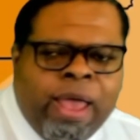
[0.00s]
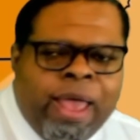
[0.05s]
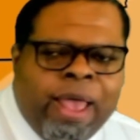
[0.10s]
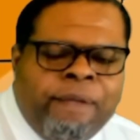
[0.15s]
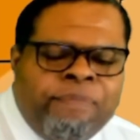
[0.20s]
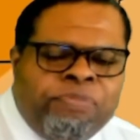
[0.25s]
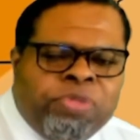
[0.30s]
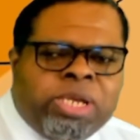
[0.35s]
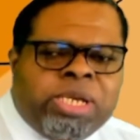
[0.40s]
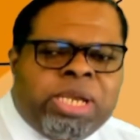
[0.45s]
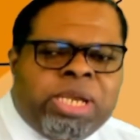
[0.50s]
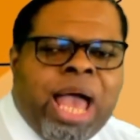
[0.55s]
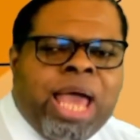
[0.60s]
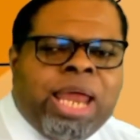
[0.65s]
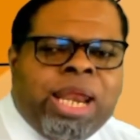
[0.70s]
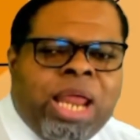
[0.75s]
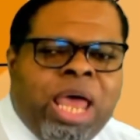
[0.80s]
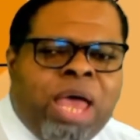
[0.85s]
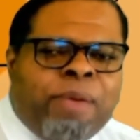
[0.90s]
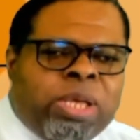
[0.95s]
and the
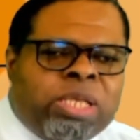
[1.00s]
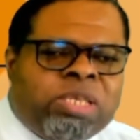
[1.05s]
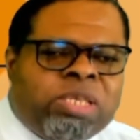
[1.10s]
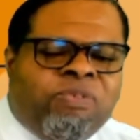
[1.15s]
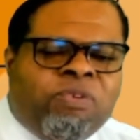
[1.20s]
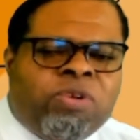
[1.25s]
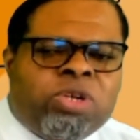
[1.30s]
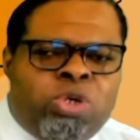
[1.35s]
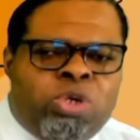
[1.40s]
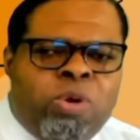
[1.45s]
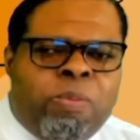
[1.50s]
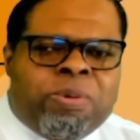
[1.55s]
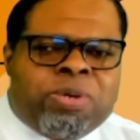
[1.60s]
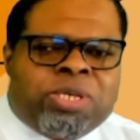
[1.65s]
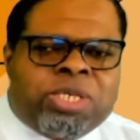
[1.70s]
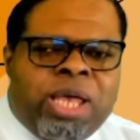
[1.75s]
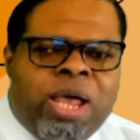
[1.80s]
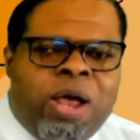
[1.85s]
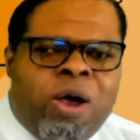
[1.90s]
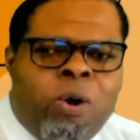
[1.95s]
dynamics for
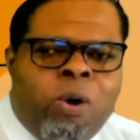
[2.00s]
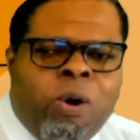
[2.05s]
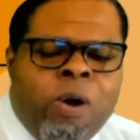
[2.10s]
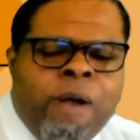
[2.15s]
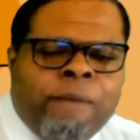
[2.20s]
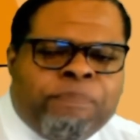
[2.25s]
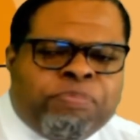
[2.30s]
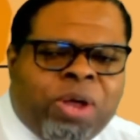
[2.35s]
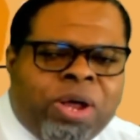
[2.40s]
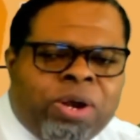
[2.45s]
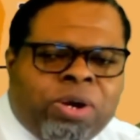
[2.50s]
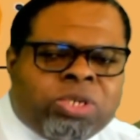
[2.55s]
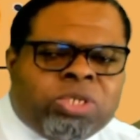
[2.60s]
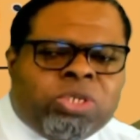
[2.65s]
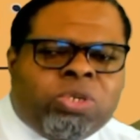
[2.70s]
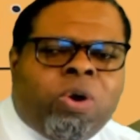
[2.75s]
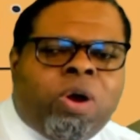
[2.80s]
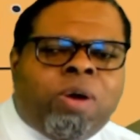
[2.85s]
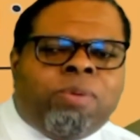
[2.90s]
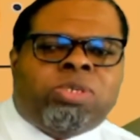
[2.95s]
supercell
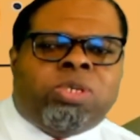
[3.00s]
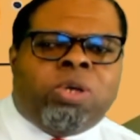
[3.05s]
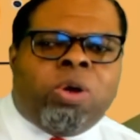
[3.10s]
thunderstorms.